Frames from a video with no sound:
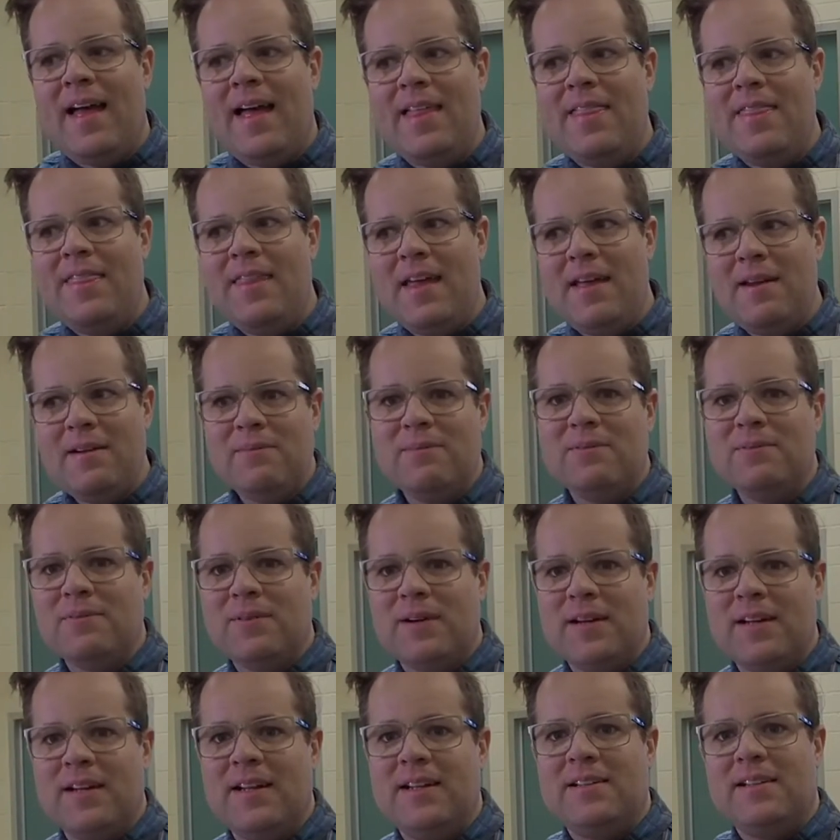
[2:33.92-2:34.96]
And then
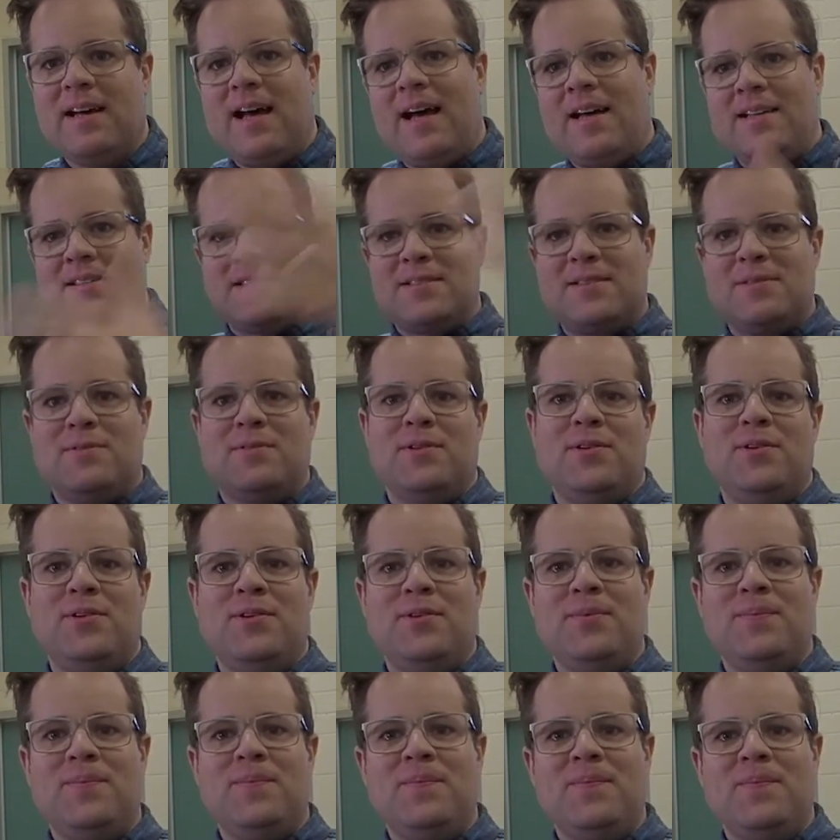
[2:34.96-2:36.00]
when you ask the
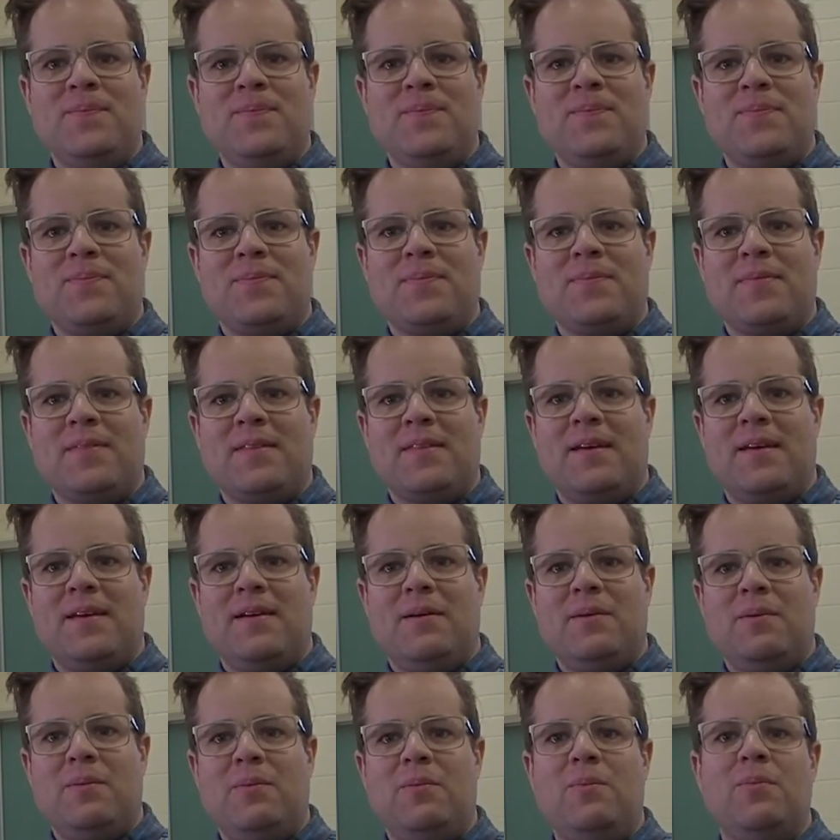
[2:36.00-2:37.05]
room,
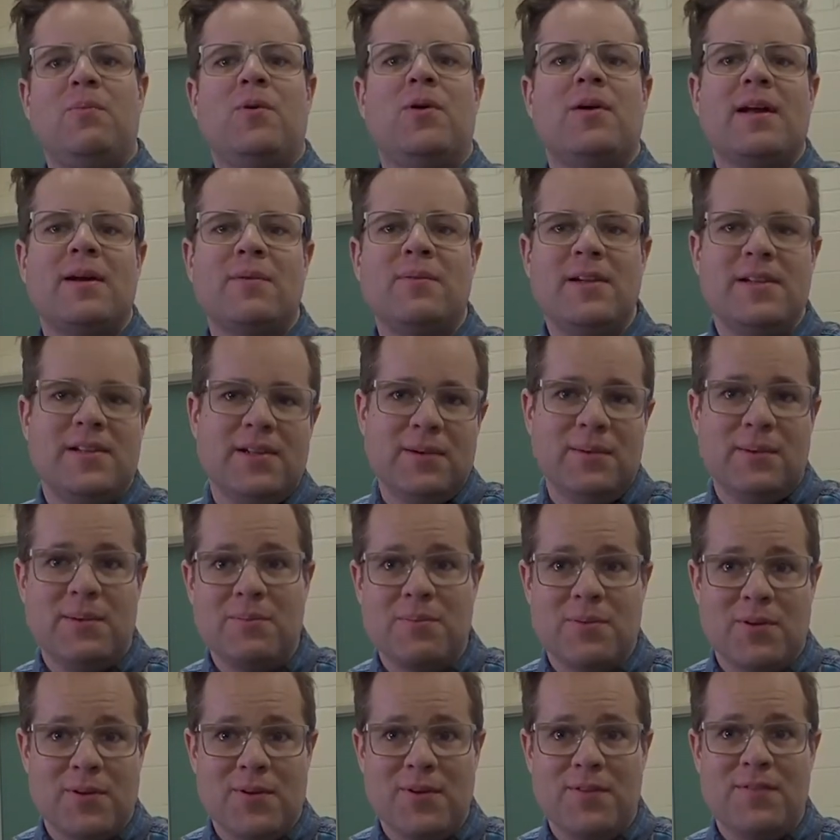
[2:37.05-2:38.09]
what can we do to
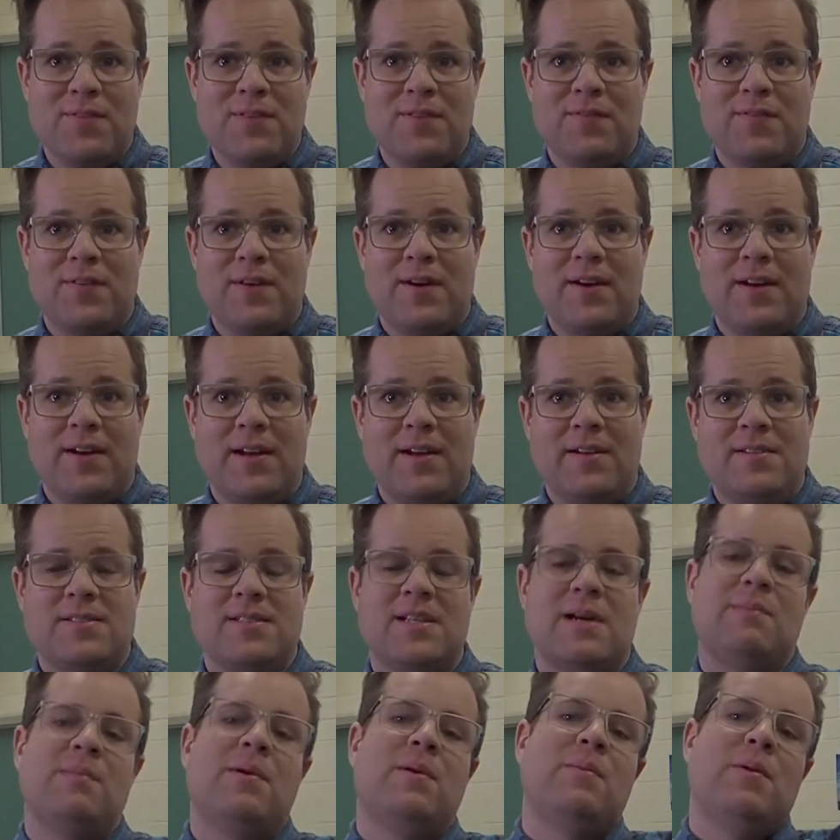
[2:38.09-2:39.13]
improve the photo?
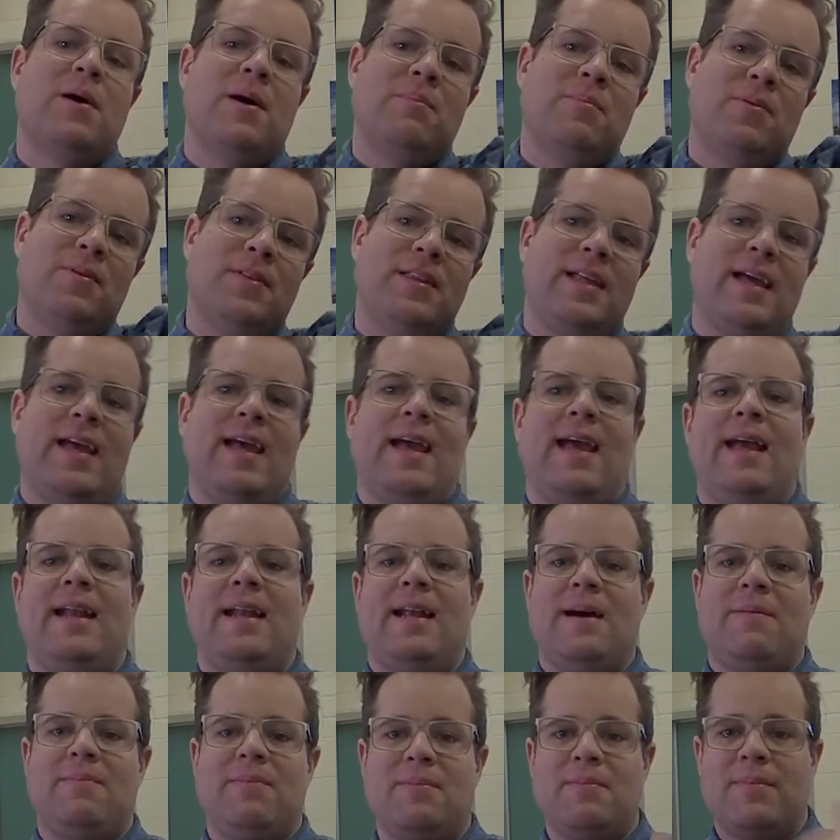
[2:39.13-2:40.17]
Someone might put their
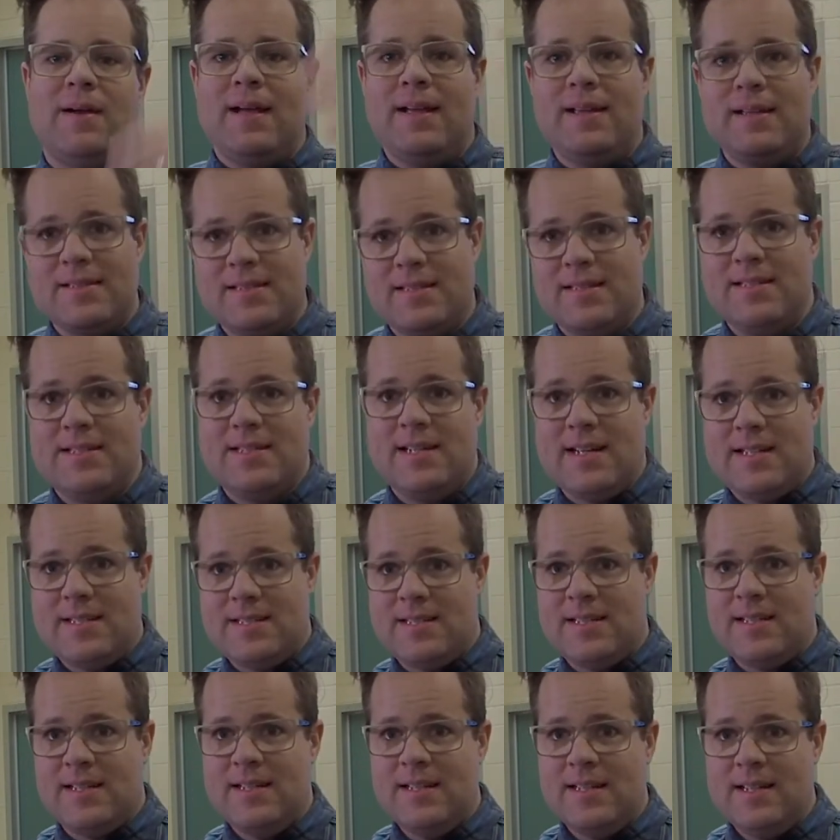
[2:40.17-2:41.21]
hand up and make a
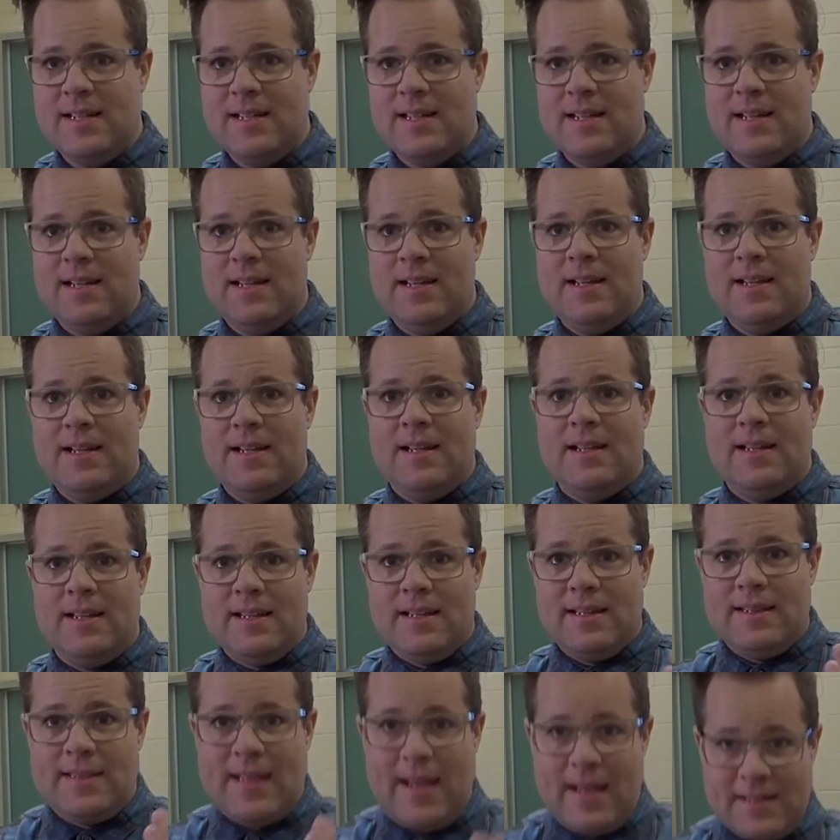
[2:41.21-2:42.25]
suggestion.
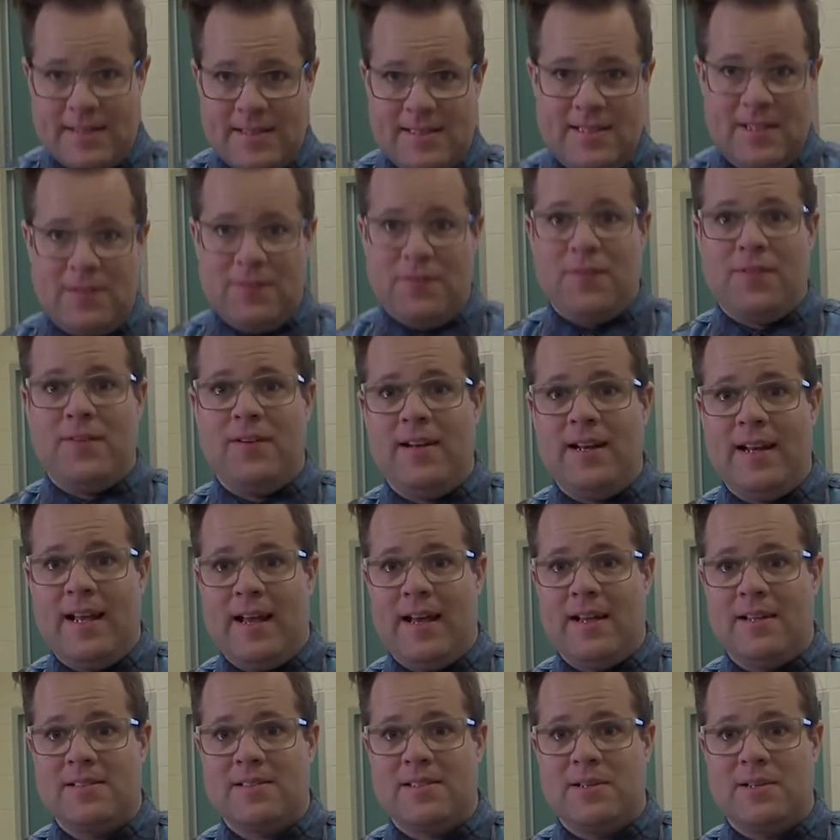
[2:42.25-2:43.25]
That's different now.